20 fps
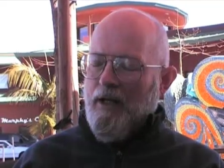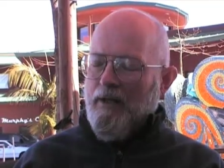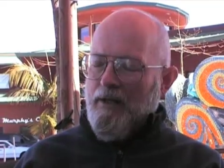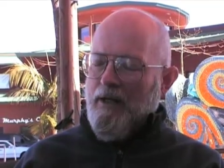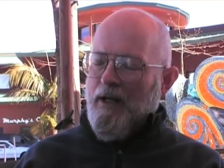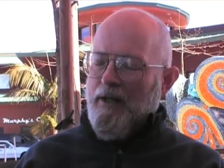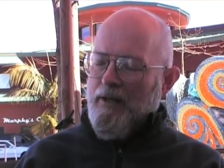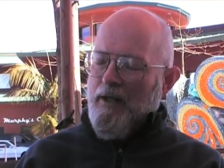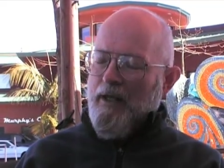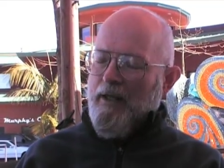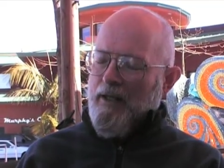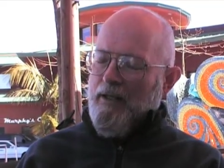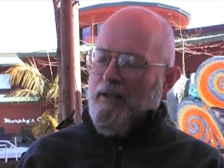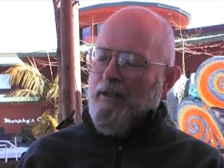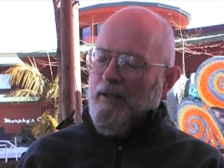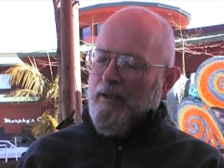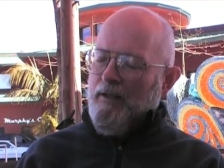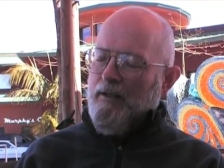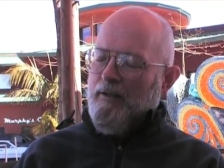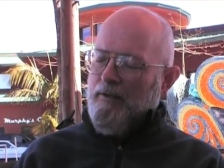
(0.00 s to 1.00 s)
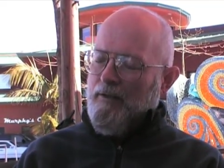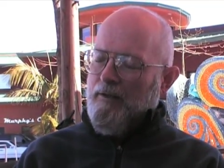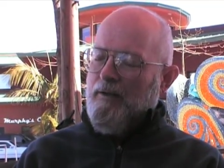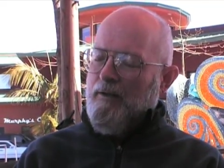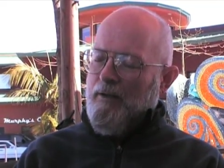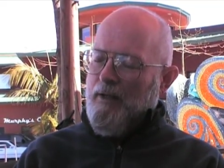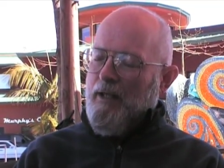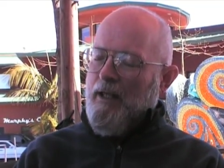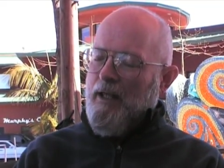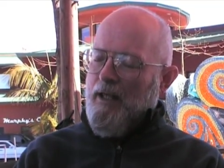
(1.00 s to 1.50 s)
I think,
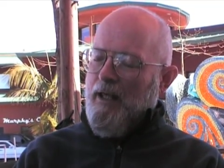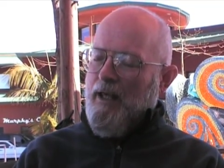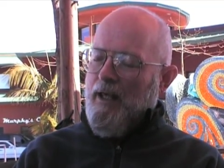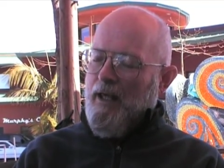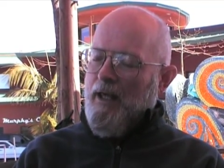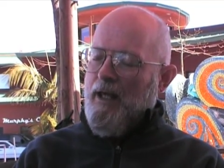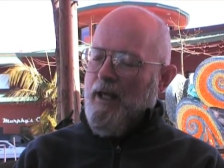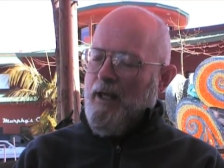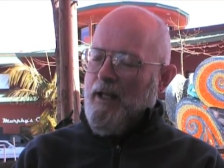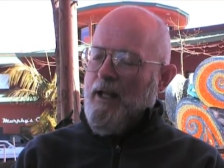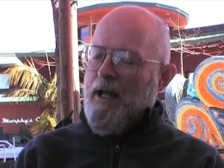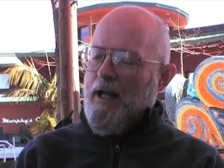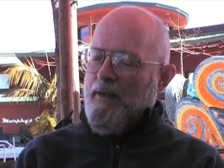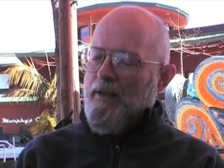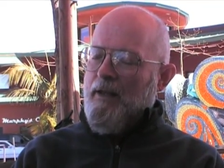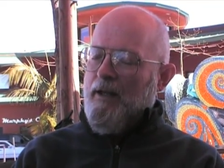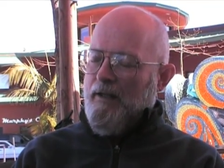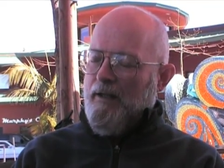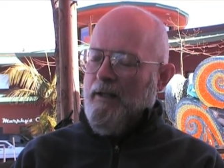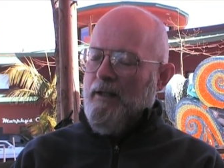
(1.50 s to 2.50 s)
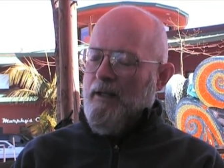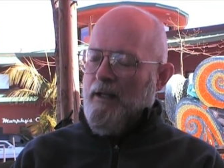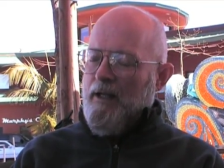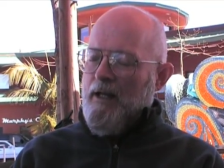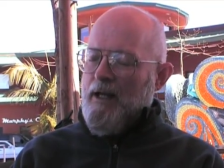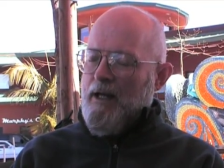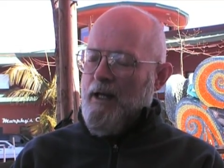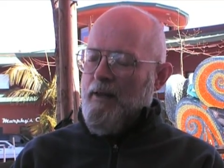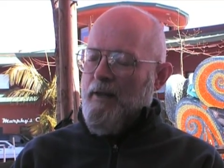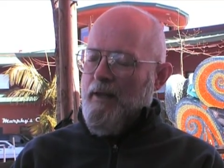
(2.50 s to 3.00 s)
hit on the
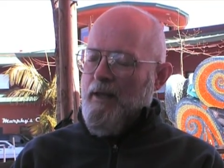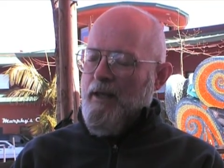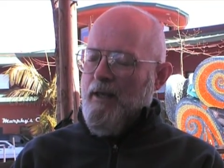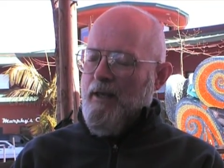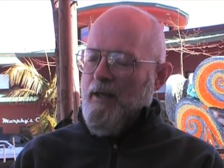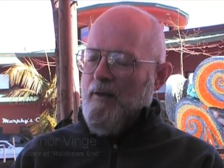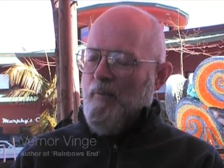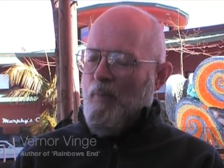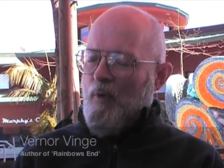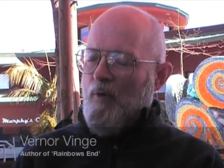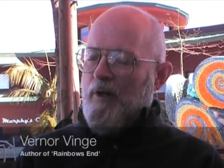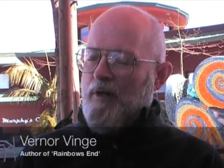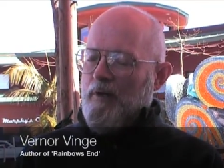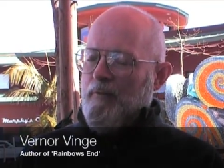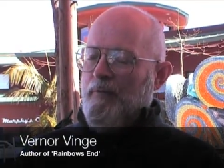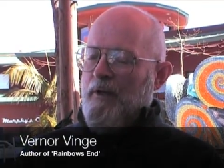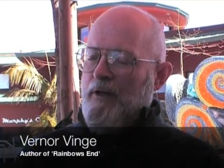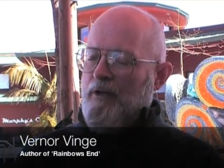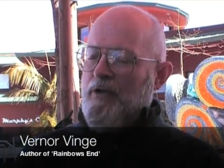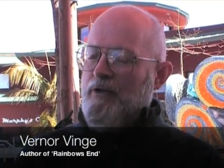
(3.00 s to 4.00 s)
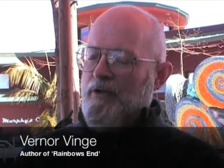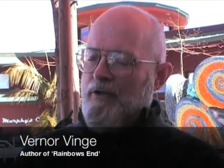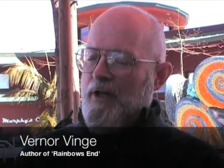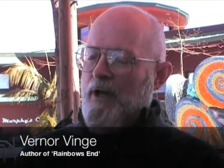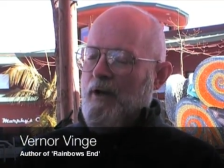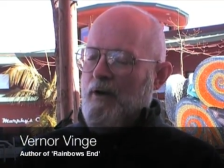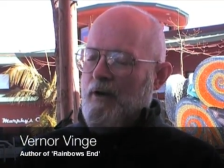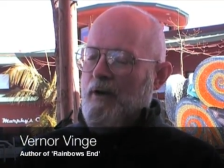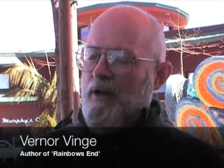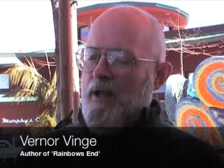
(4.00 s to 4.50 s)
important features
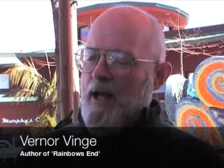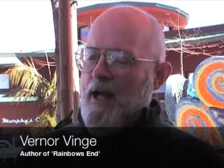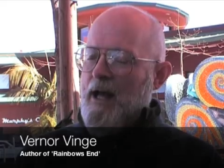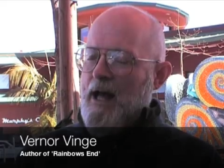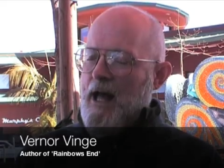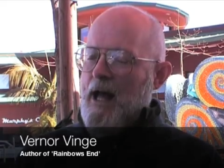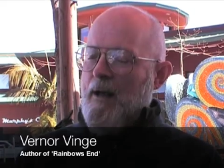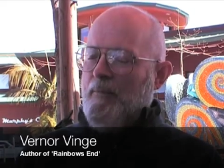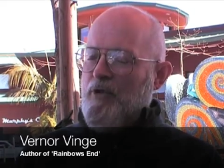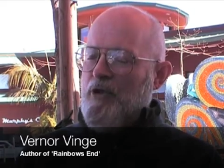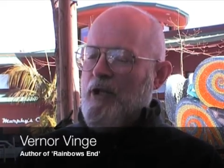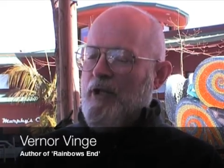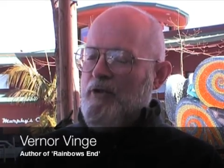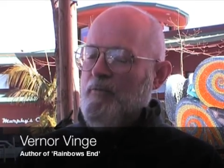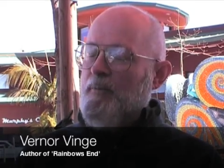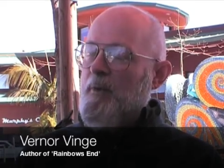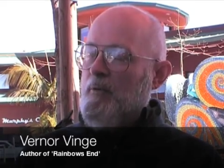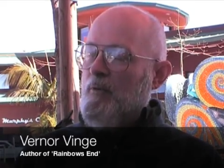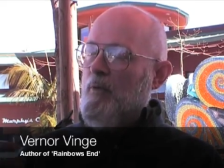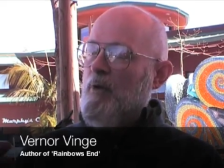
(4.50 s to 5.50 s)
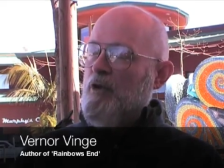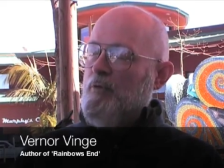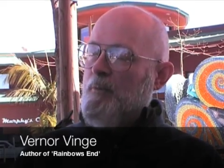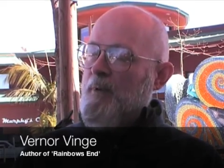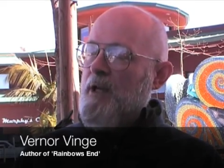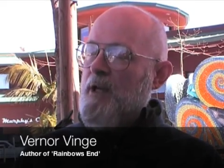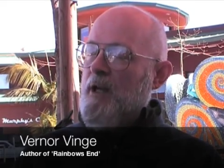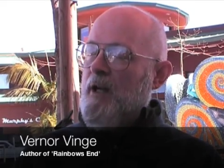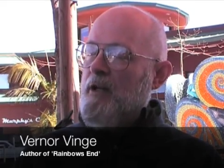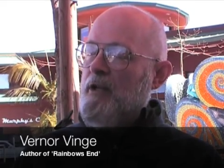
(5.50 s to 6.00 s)
there. Objects which,
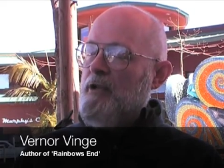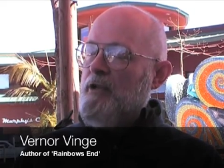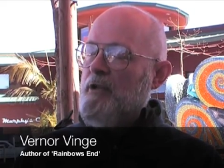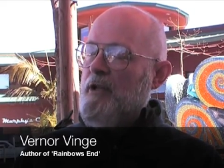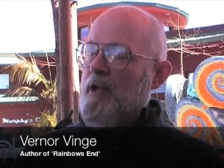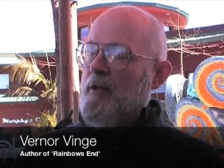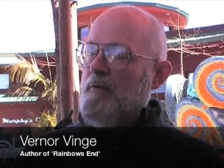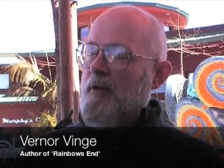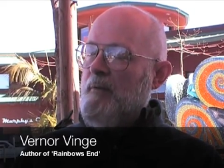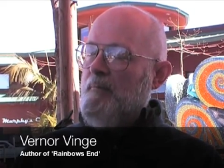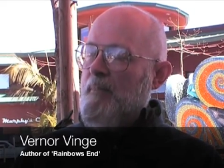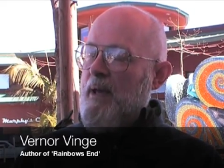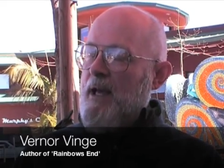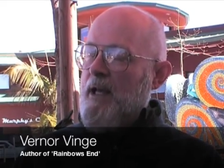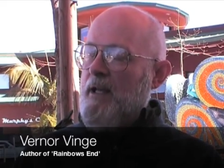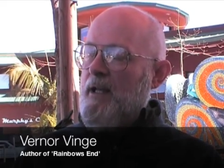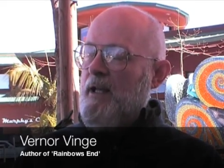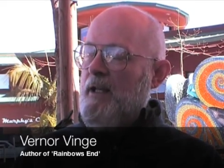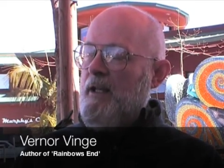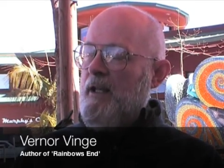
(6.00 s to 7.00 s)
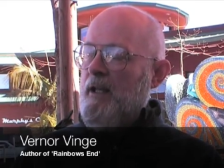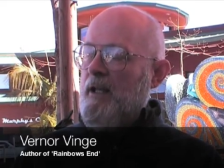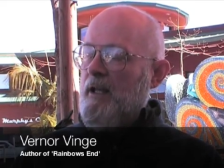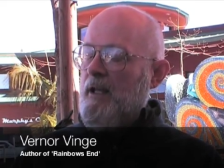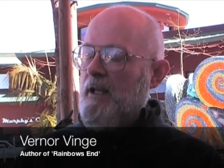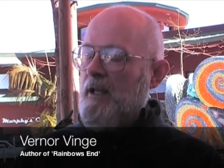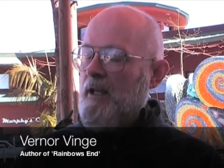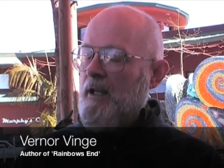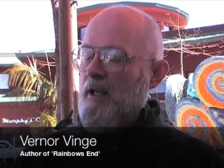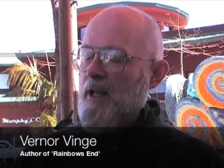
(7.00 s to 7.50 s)
because of embedded
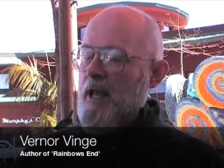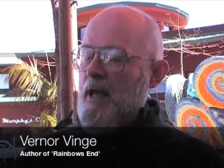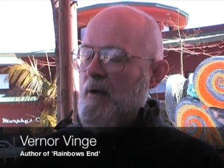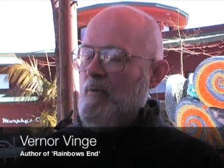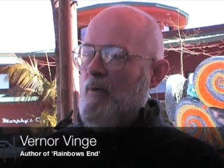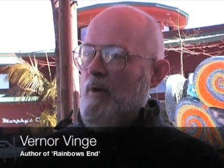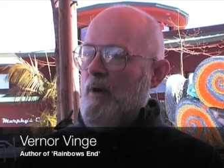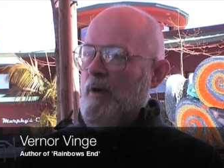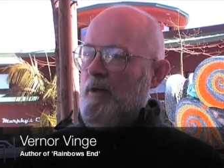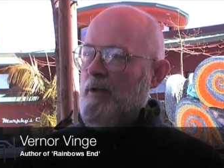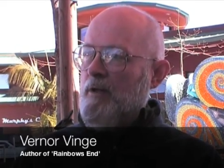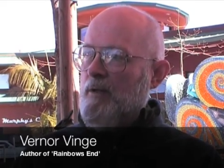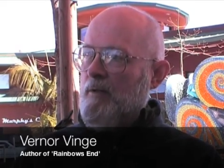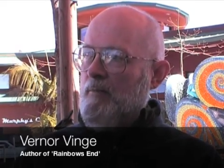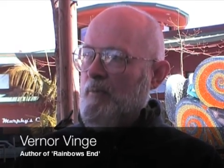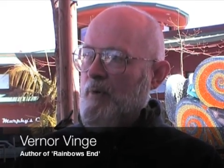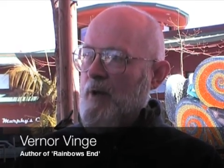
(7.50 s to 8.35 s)
networked